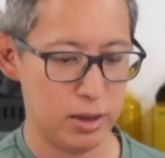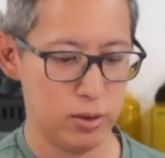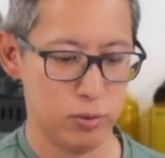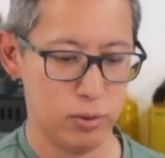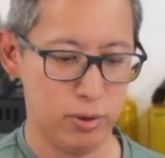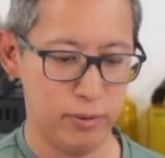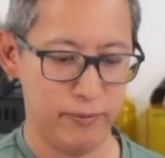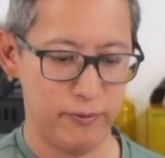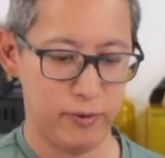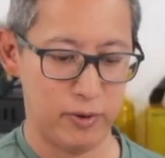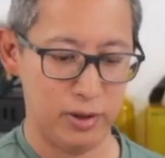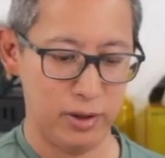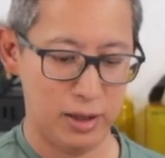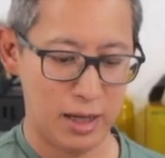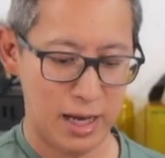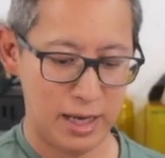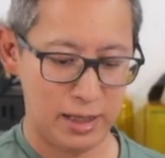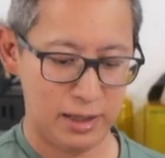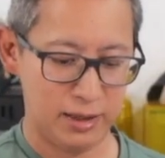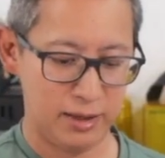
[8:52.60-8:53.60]
of room for a
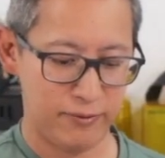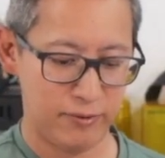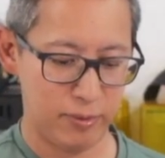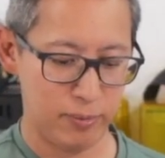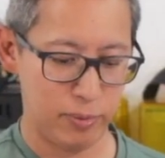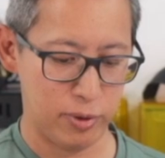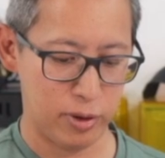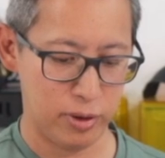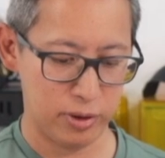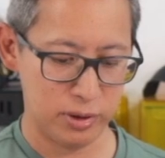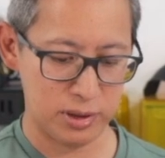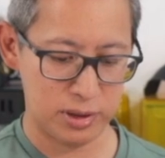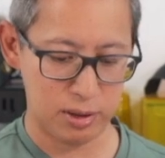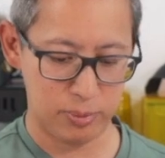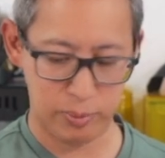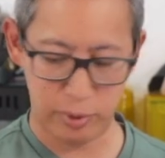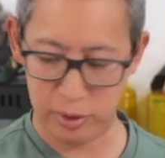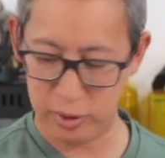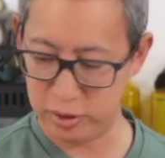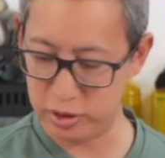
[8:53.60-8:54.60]
lot of different birds to
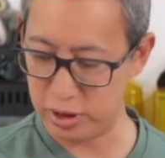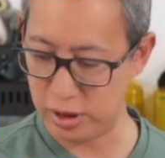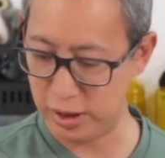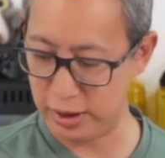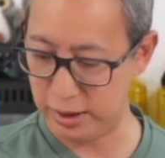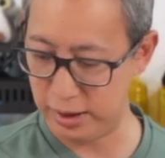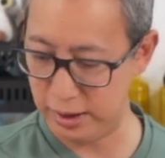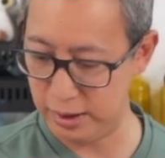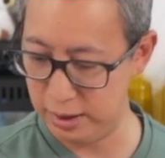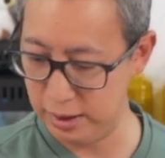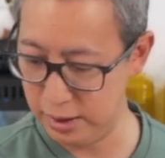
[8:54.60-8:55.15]
perch on it.